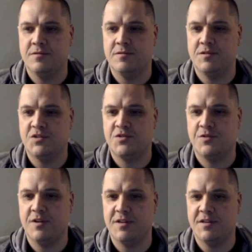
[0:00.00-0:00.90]

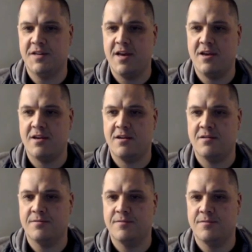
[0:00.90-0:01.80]
Destroy the tank.
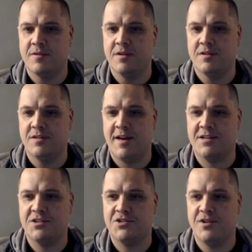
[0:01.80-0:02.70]

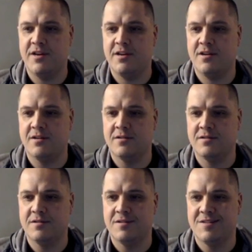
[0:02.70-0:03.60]
Attack strike.
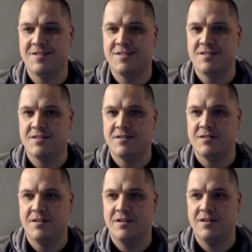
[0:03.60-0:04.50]

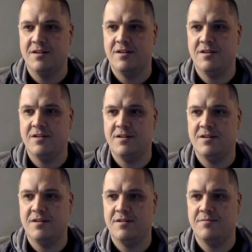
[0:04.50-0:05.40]

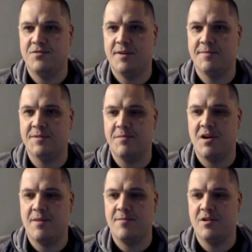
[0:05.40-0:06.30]
And drops a
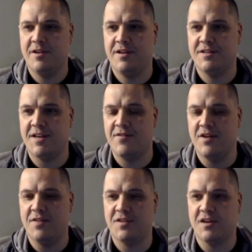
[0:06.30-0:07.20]
bomber. He doesn't have
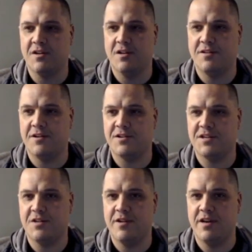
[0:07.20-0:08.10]
enough to kill all the
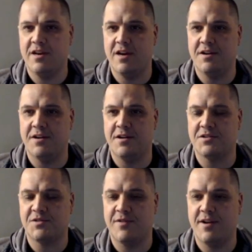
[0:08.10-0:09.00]
artillery, and another
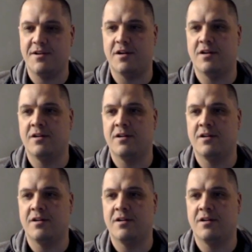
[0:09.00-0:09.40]
surrender.